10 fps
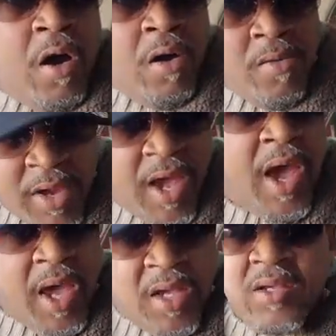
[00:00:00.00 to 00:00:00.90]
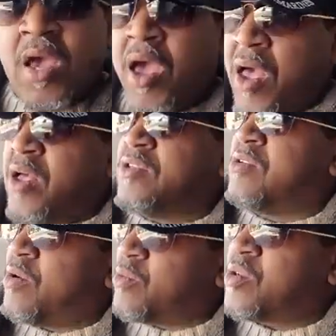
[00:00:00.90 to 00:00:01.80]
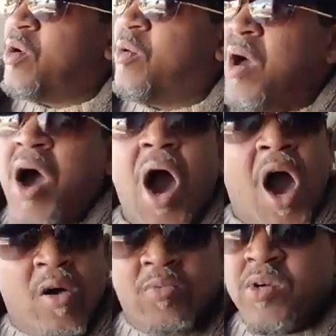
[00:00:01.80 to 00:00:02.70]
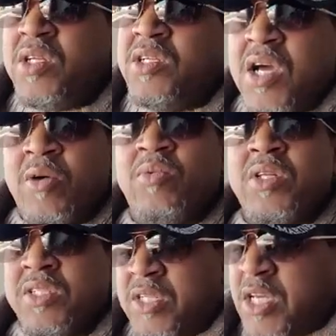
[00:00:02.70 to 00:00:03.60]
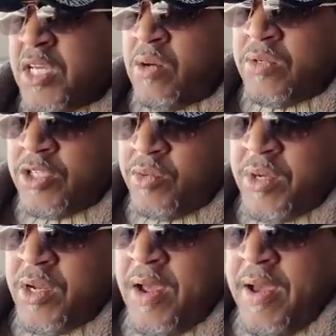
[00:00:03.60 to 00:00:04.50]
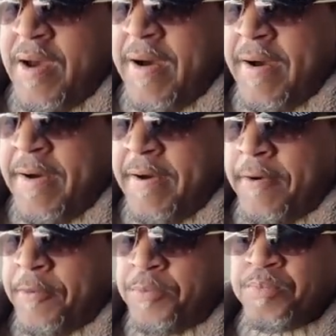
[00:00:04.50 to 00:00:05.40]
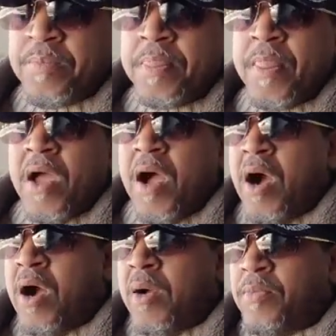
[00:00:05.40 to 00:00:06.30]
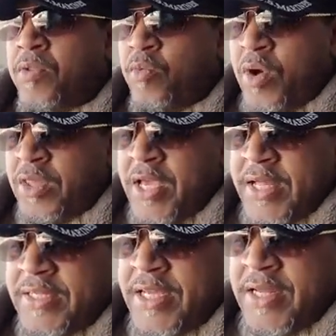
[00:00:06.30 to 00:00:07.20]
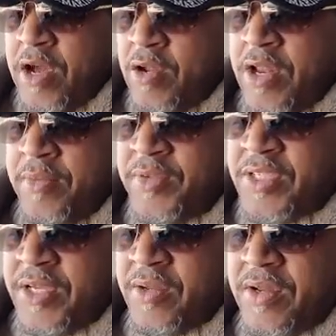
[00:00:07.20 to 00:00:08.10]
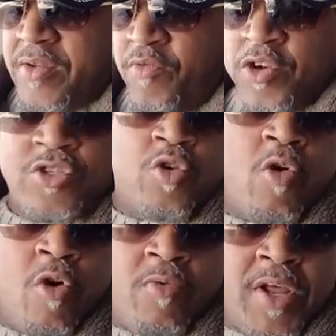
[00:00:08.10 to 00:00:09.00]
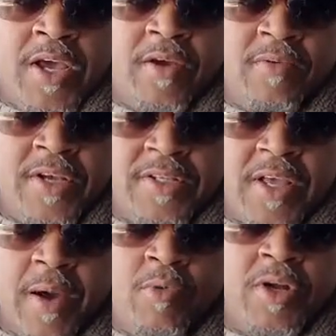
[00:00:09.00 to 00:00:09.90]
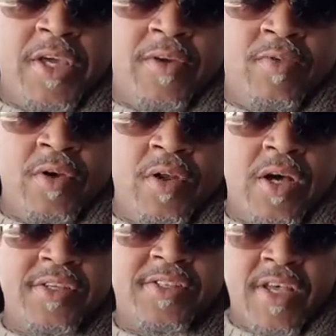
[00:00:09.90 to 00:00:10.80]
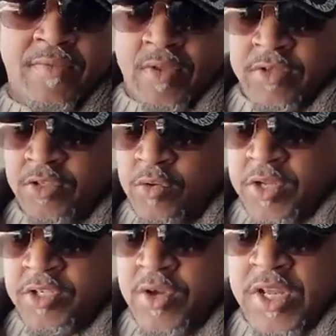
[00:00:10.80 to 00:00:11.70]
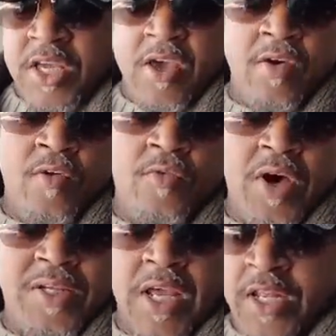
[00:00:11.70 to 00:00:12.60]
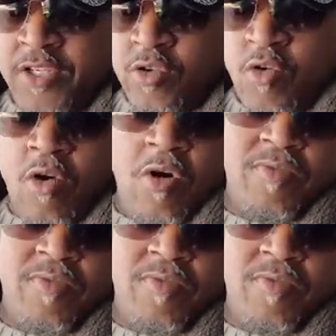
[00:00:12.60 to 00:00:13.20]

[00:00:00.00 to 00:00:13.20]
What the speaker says: Okay, yeah, So I really dig on this one. The one thing I did, let me see. For the score on that, I'm going to give it a 7. So this is going to give a daily score of